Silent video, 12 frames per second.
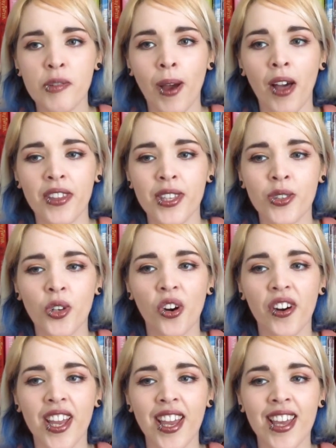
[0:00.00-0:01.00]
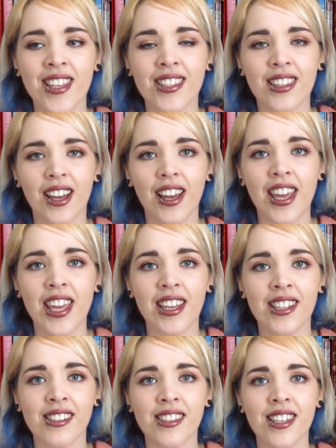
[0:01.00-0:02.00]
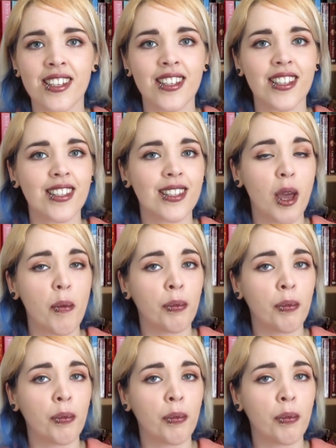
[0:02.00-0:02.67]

about this story is that he considers